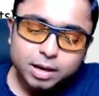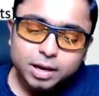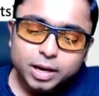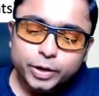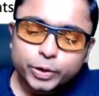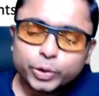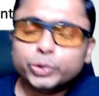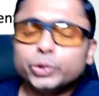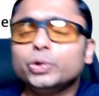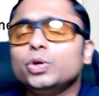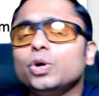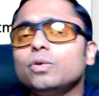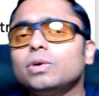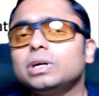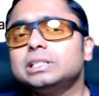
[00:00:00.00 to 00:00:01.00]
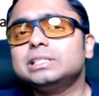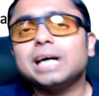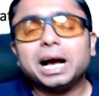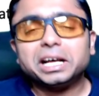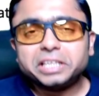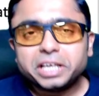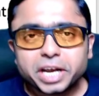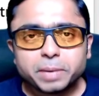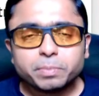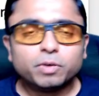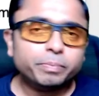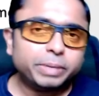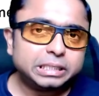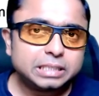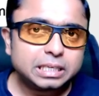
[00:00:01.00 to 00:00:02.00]
You should know what is the other name of
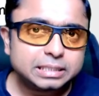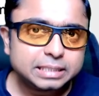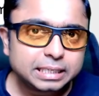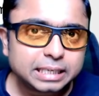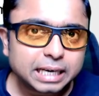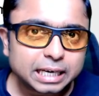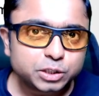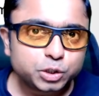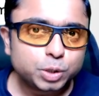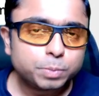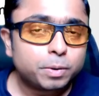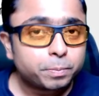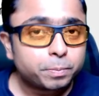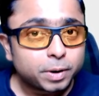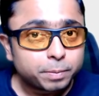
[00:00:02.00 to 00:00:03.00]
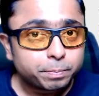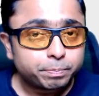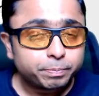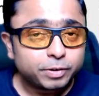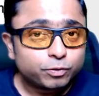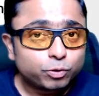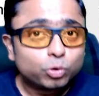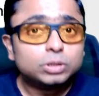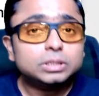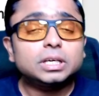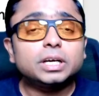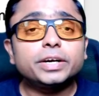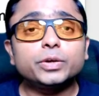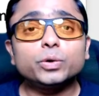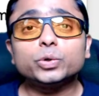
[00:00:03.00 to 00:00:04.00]
basal cell carcinoma, but before that,
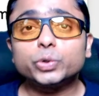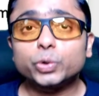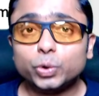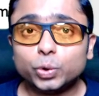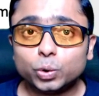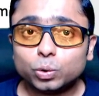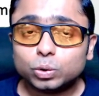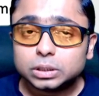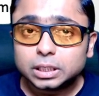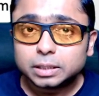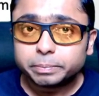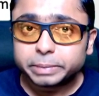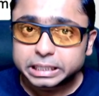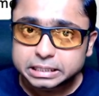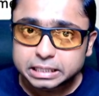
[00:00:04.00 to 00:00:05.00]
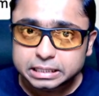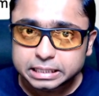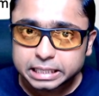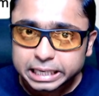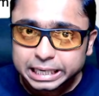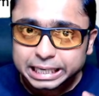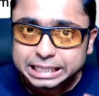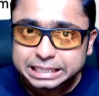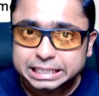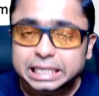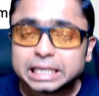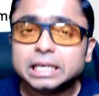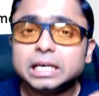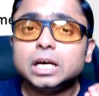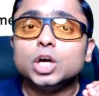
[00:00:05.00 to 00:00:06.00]
you should know that BCC is a
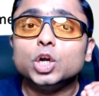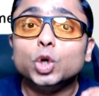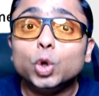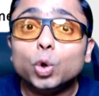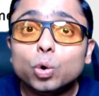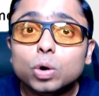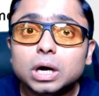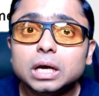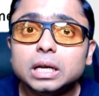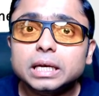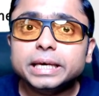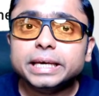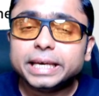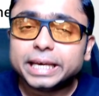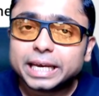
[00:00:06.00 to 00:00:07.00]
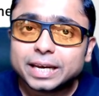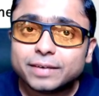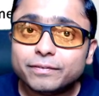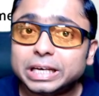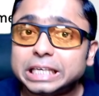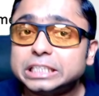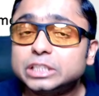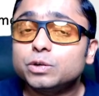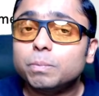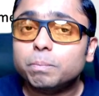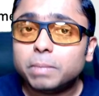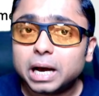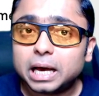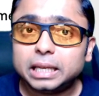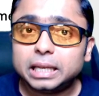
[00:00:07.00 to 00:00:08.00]
locally invasive
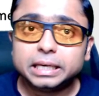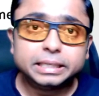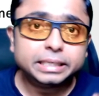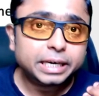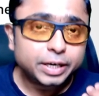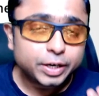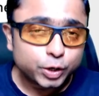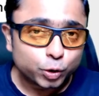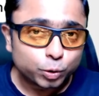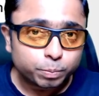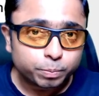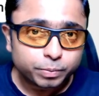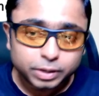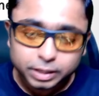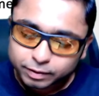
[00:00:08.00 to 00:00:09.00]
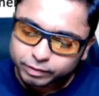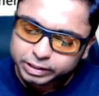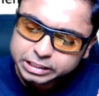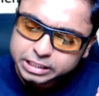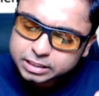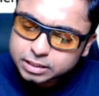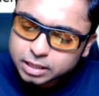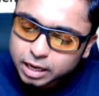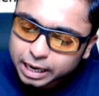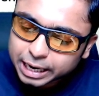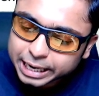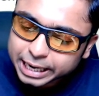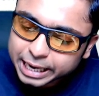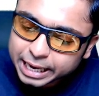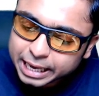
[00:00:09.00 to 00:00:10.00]
malignant tumor, which is
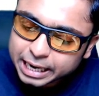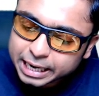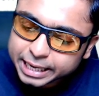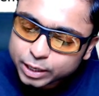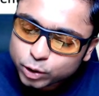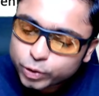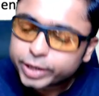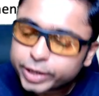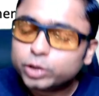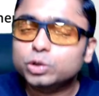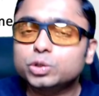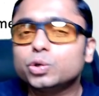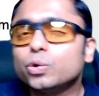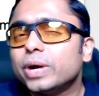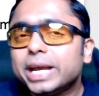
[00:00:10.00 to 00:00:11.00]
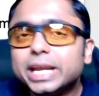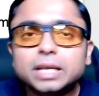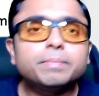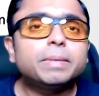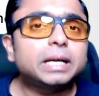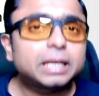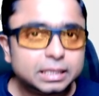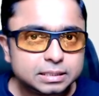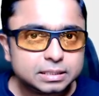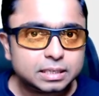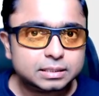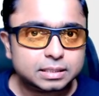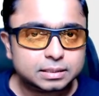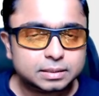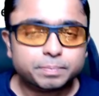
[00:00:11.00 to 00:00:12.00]
rarely going to show any metastasis.